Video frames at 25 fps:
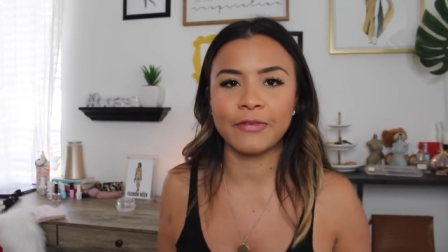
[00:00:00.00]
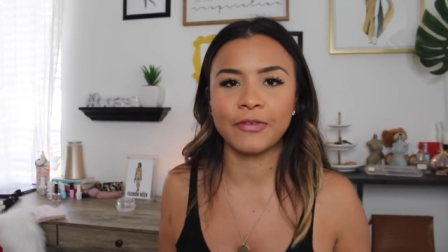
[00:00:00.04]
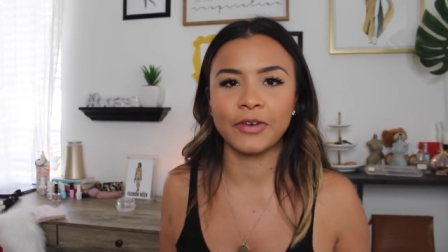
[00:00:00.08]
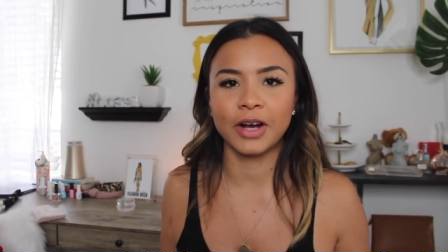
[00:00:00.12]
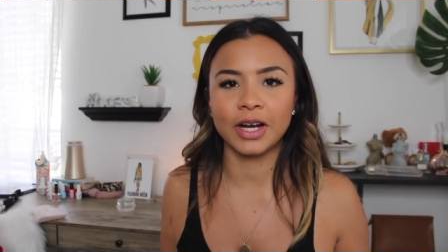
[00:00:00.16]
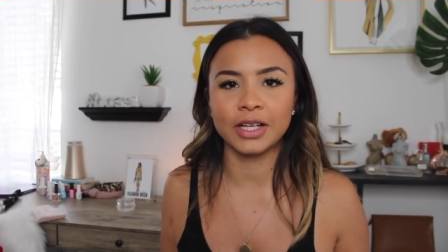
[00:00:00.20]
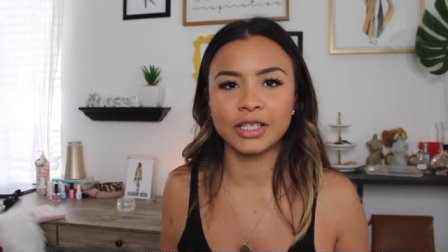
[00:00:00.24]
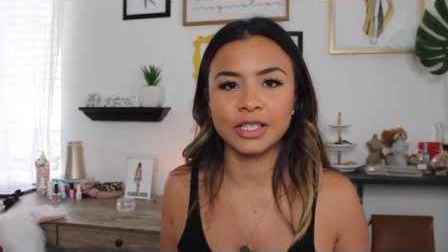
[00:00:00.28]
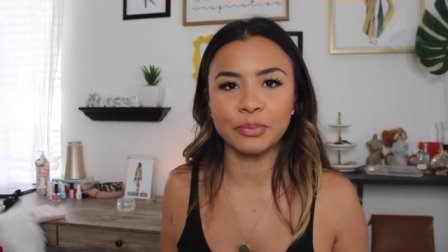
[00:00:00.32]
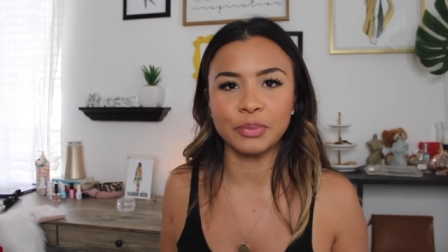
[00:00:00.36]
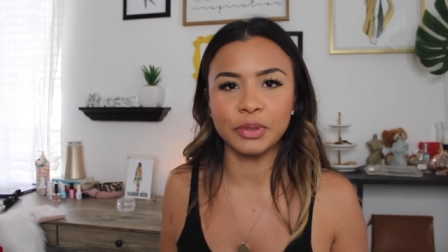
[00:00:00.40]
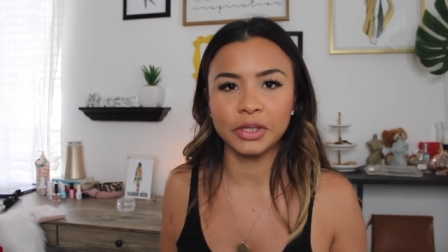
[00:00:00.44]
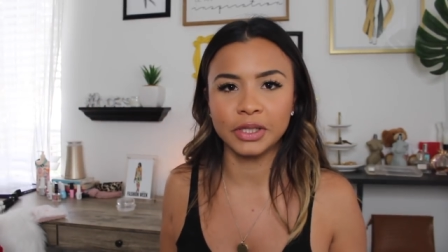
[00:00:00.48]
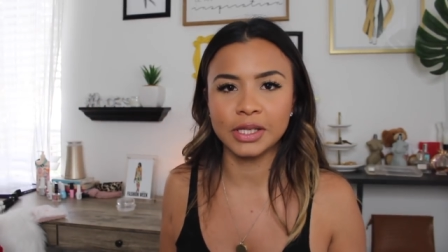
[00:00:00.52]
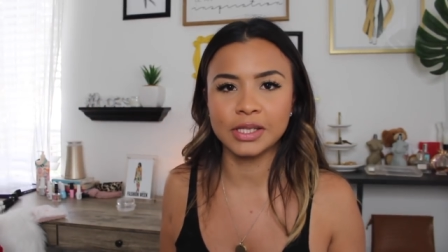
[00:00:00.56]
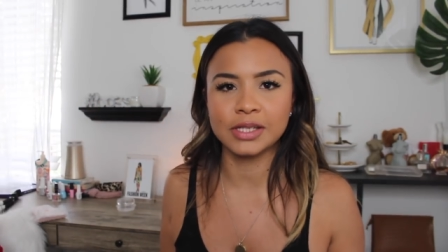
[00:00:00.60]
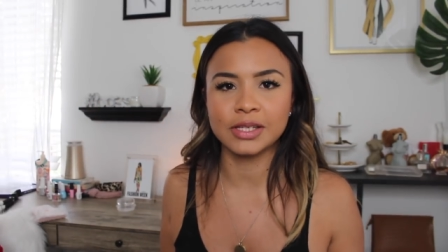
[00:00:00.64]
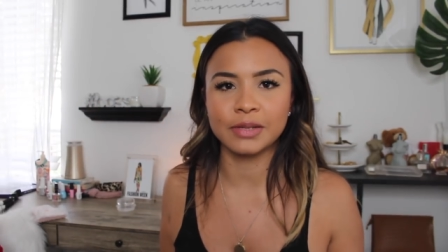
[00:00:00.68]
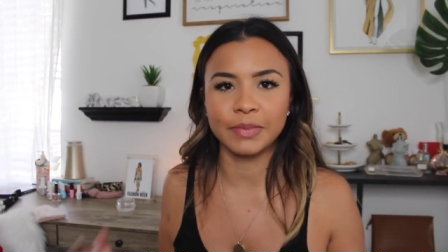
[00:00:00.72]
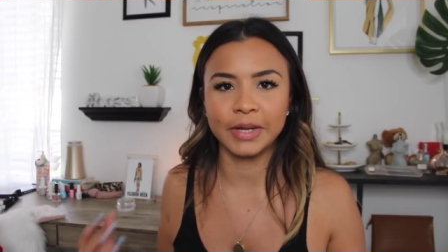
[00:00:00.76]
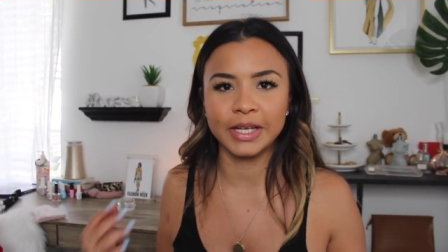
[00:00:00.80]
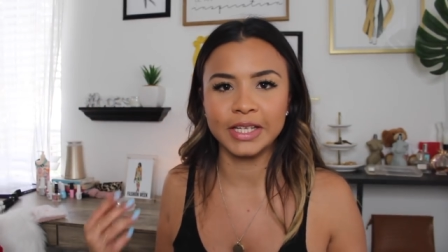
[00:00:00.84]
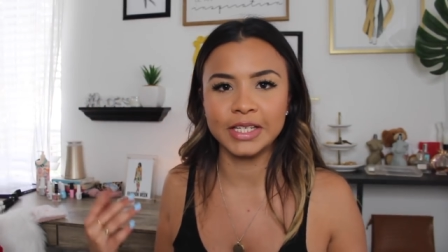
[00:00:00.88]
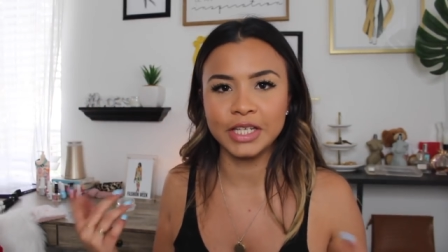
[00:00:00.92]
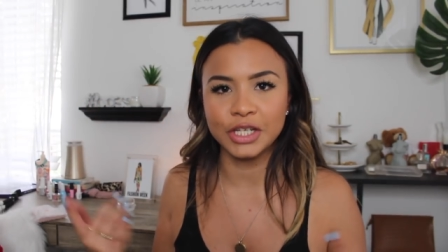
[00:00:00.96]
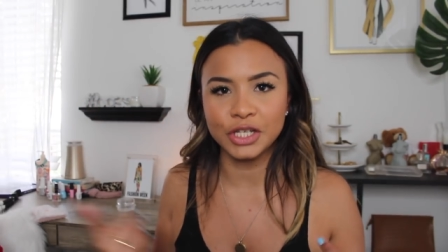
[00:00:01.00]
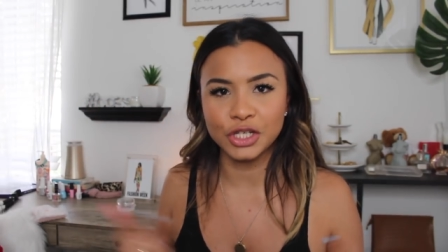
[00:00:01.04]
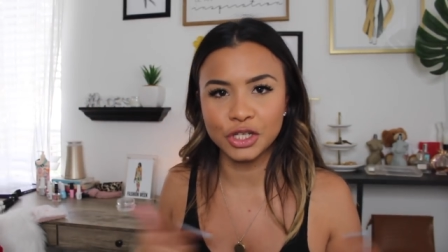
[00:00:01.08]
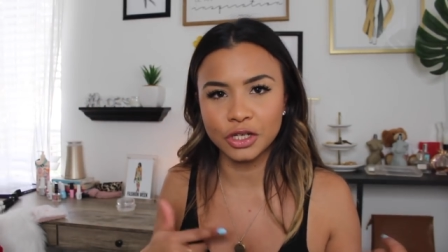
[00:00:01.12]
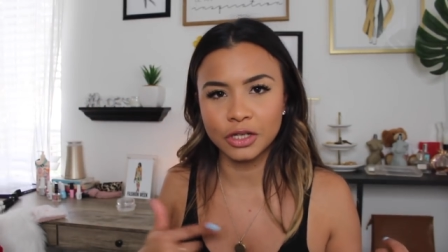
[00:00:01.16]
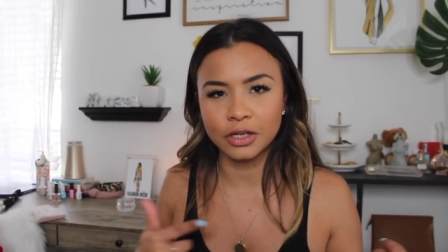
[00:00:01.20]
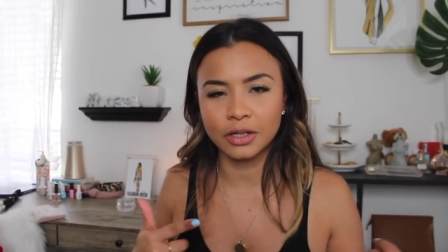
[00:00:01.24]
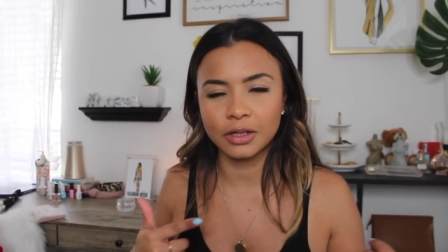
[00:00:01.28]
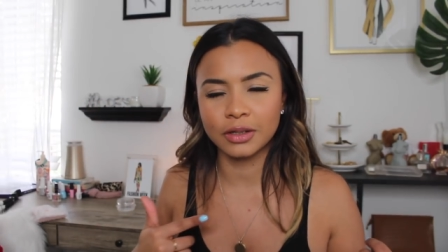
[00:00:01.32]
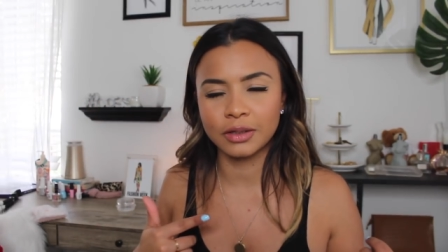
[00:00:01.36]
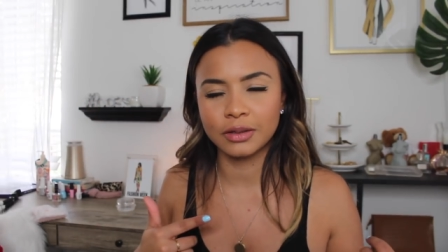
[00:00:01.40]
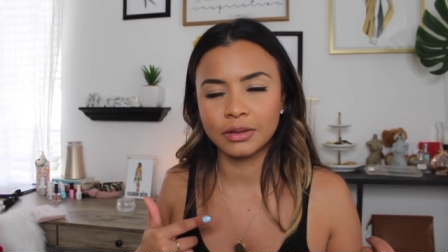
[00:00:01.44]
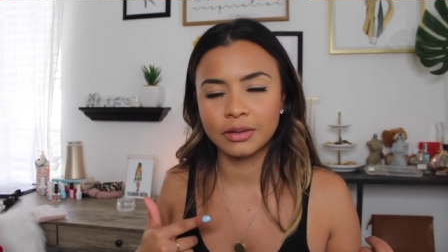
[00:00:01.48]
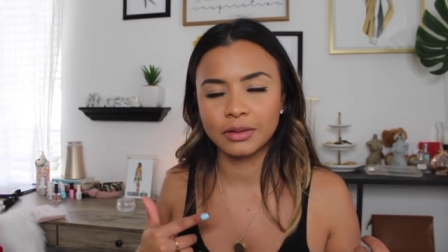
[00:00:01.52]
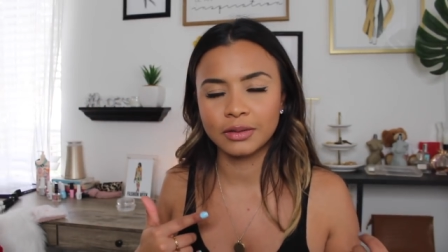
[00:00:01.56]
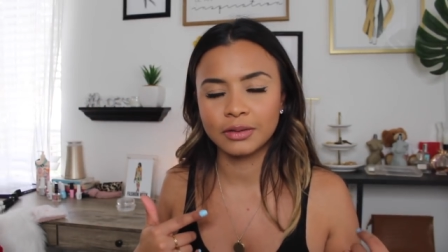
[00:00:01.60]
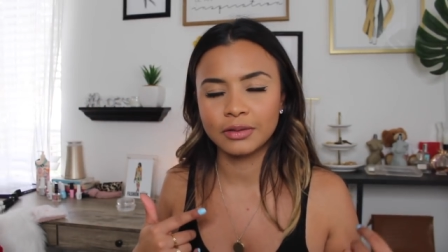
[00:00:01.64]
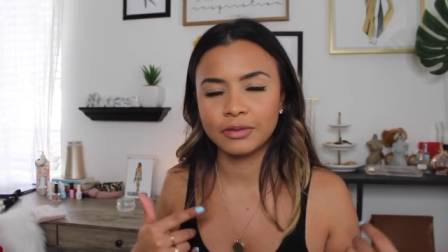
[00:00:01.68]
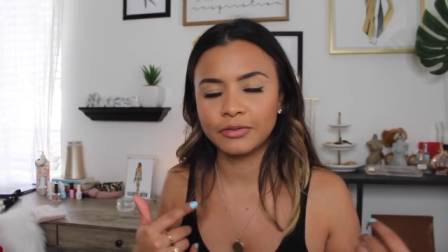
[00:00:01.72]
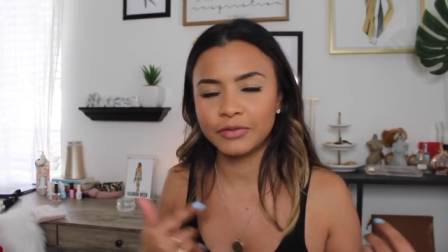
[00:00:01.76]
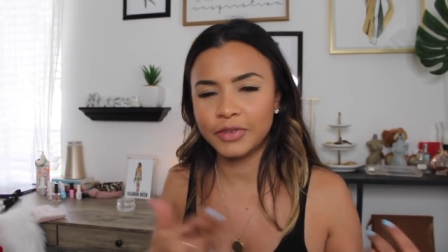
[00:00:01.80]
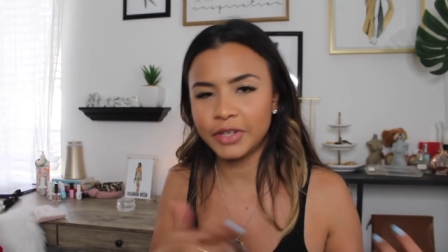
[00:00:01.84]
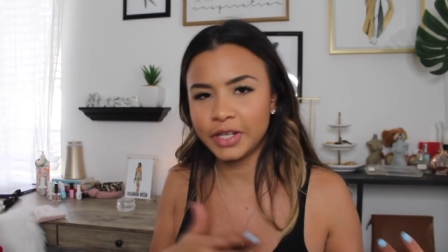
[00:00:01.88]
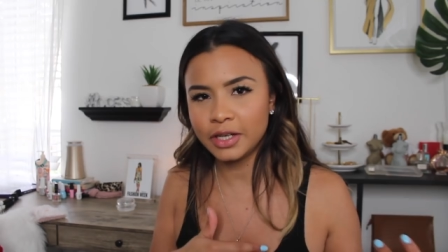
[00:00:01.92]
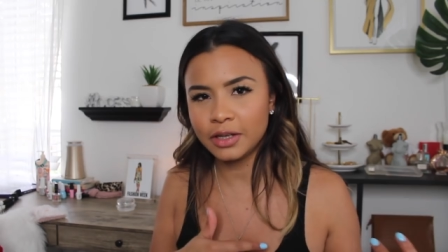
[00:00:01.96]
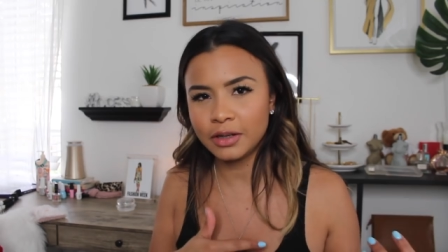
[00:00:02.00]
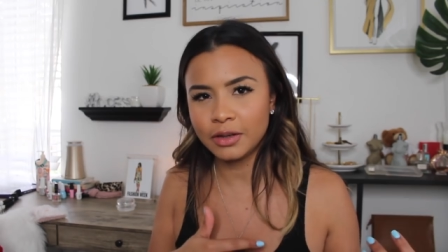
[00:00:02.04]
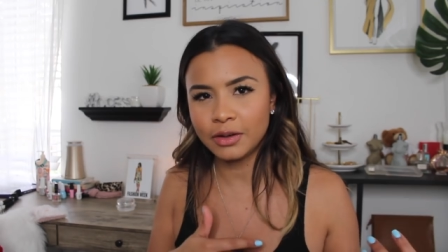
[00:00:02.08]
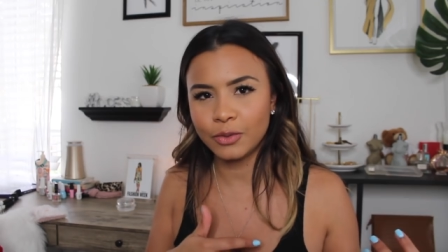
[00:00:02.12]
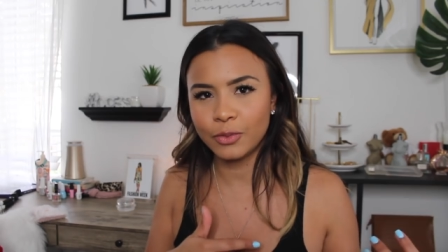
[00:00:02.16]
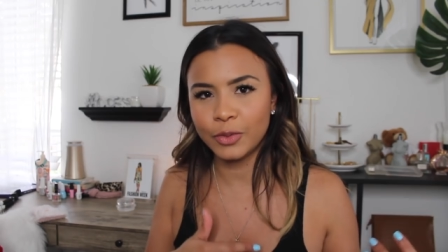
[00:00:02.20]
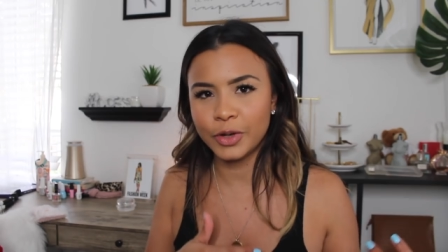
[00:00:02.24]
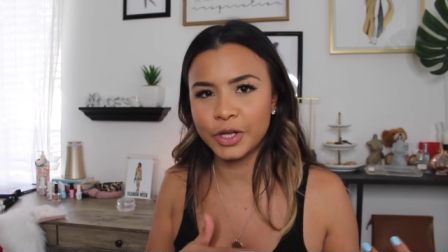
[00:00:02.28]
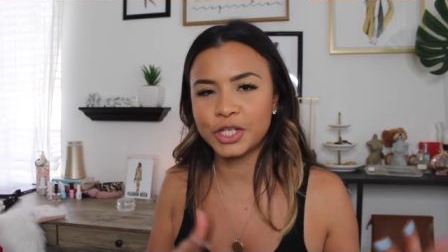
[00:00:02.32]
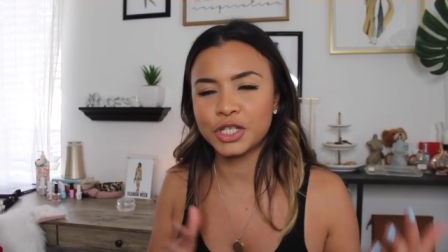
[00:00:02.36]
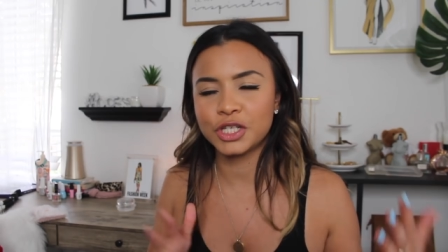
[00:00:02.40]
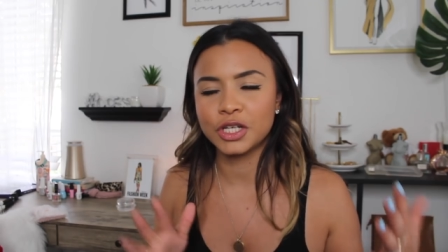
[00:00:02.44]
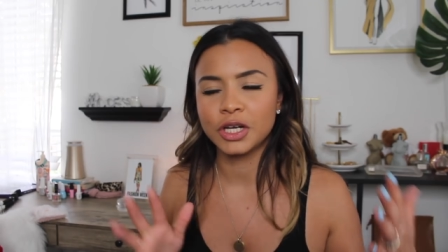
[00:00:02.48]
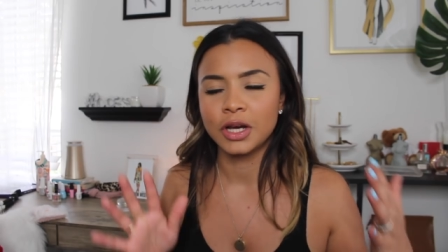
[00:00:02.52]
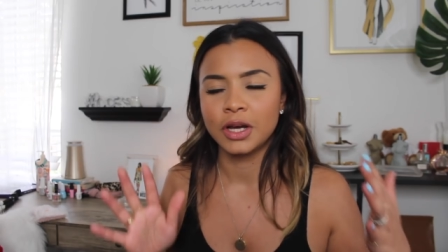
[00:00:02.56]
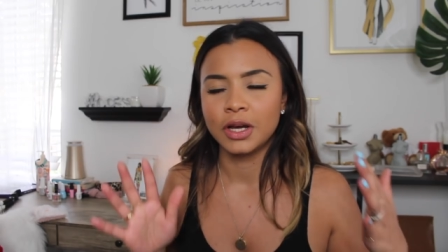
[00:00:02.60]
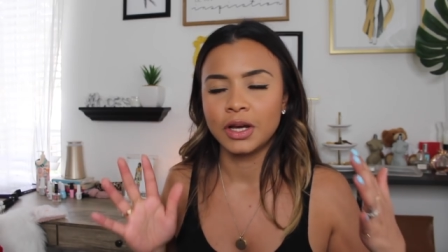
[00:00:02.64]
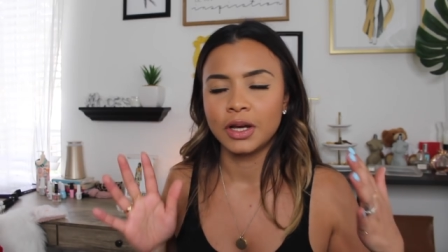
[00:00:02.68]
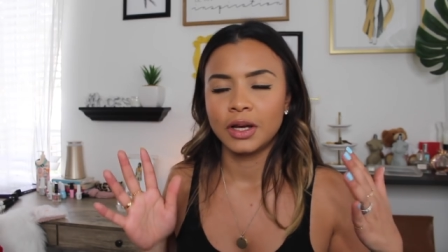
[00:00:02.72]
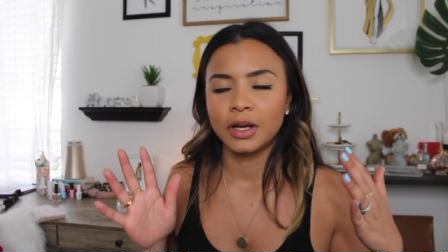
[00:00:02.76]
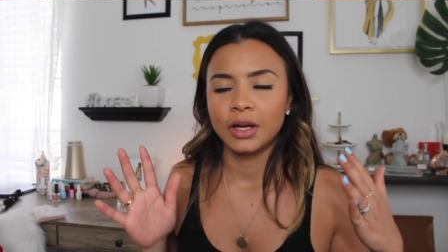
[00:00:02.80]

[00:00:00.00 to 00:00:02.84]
forgot to put this in my t-shirt video, which,